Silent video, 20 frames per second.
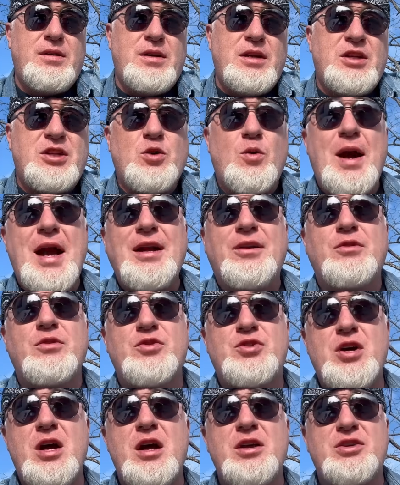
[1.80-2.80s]
So actor
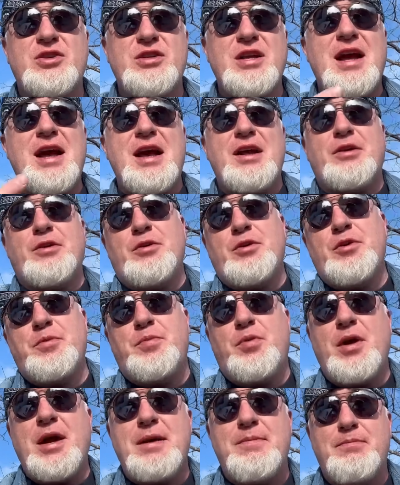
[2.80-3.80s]
John Schneider, who
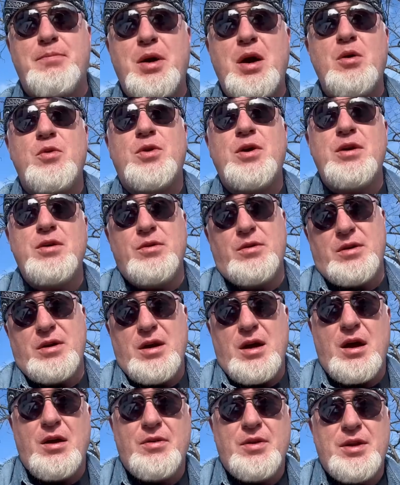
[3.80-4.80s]
played Bo Duke
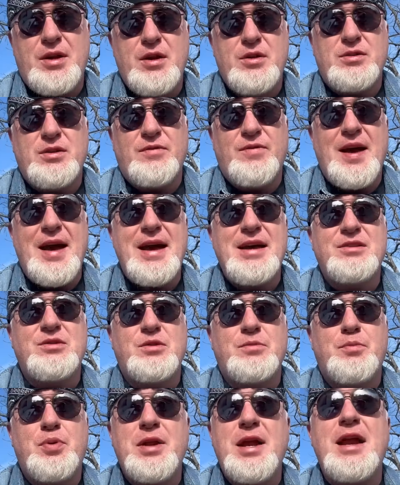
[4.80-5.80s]
on The Dukes of
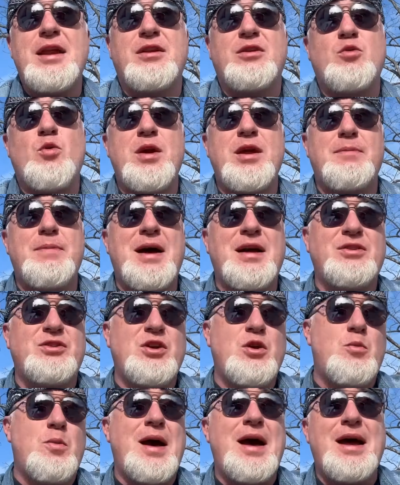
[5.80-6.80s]
Hazzard, put out a tweet about
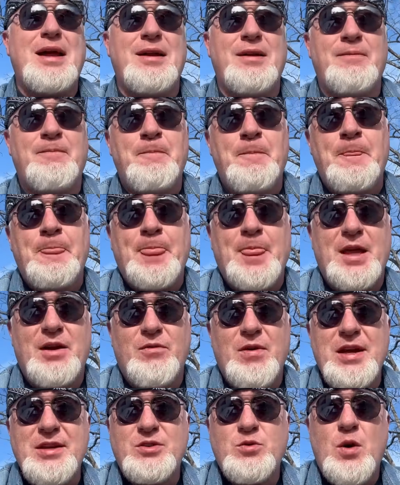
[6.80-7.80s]
Joe Biden that
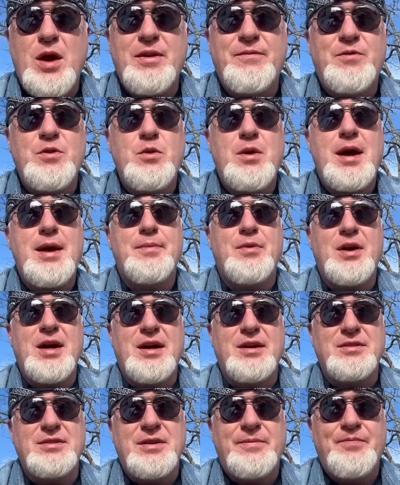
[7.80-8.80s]
raised quite a few
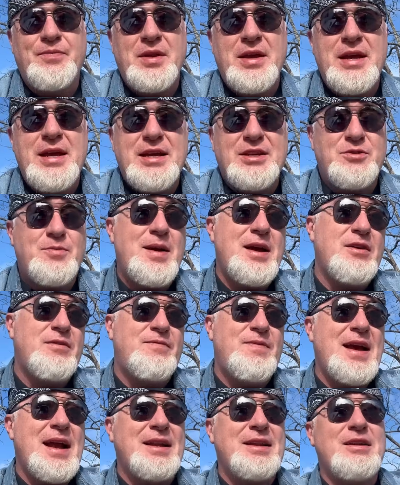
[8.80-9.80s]
eyebrows. As a matter of
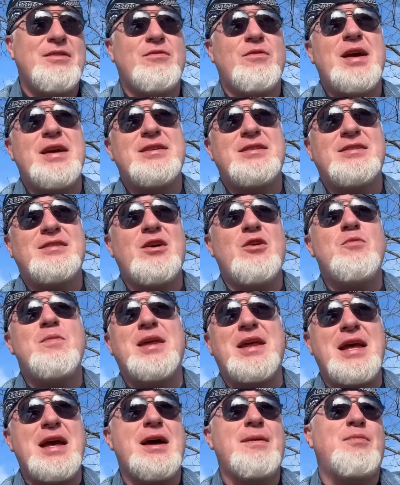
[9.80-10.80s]
fact, it raised so
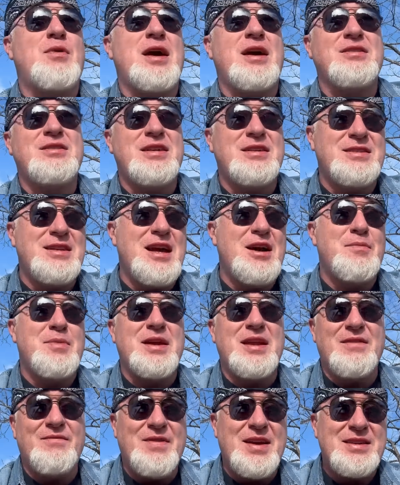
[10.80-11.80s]
many eyebrows, he's now
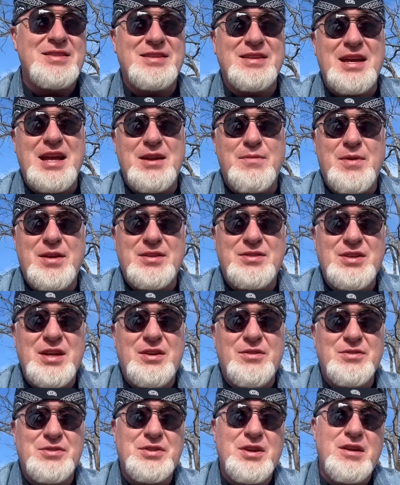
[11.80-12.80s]
being investigated by the
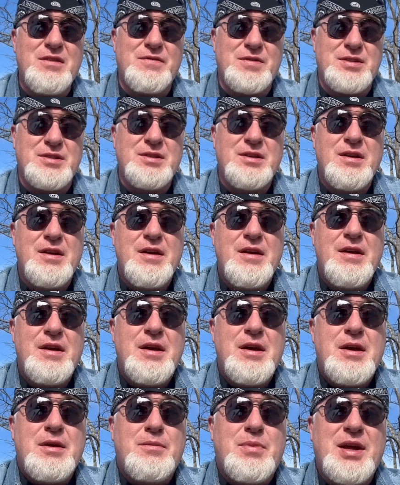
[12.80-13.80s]
Secret Service.
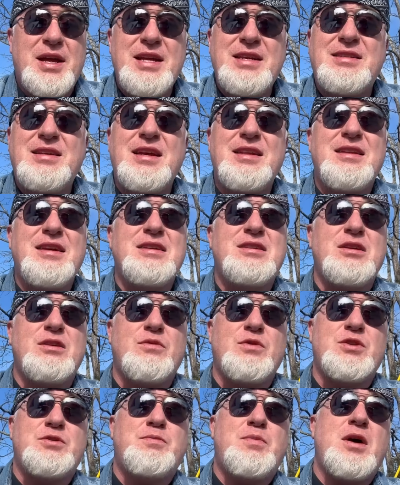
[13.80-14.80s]
But he said this in a
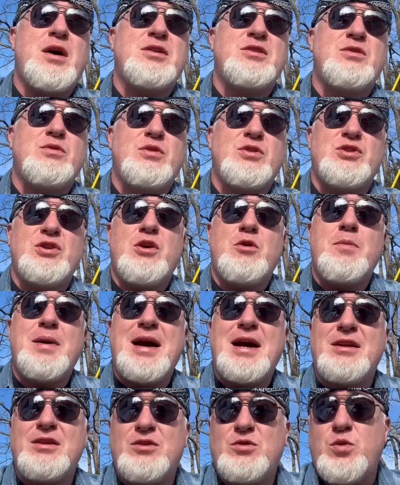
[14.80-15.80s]
response to a Joe
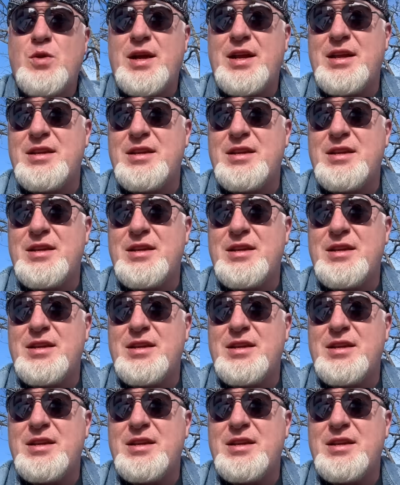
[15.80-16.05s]
Biden tweet.